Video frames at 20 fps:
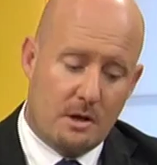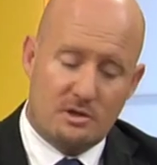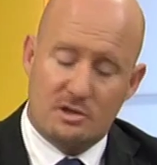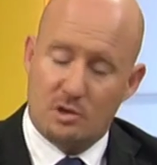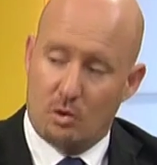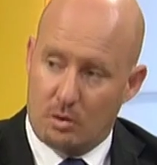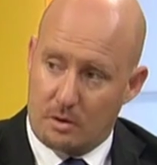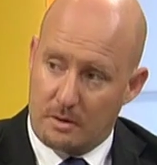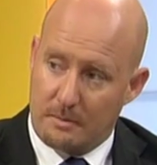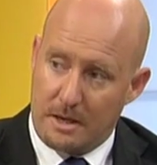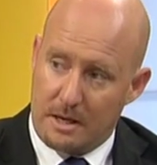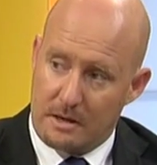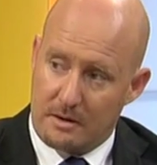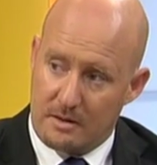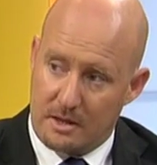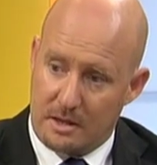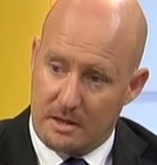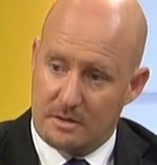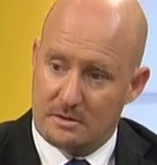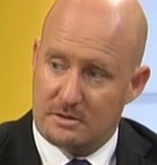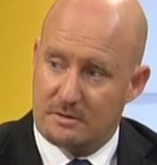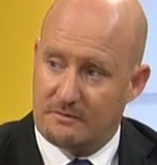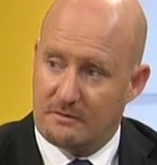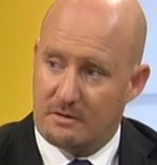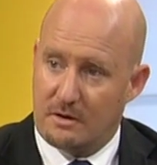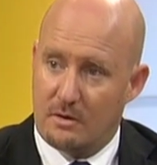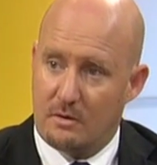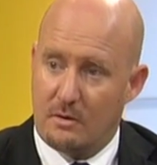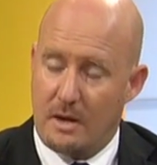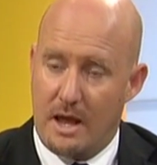talk about at the
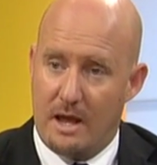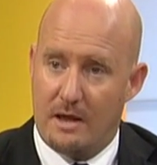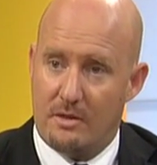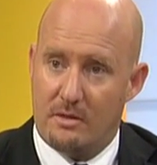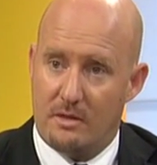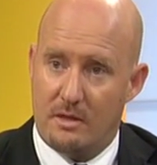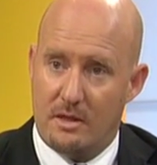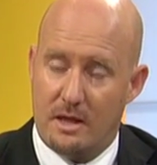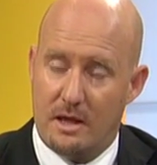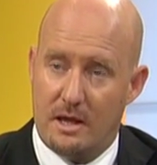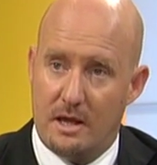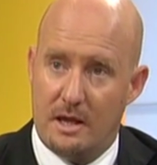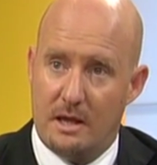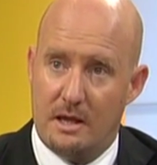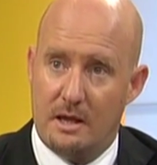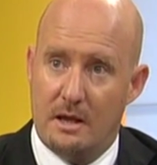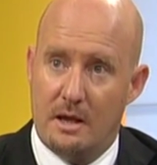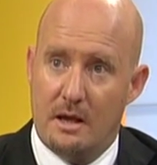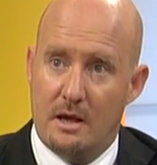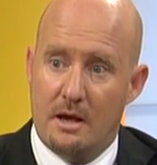interview, at the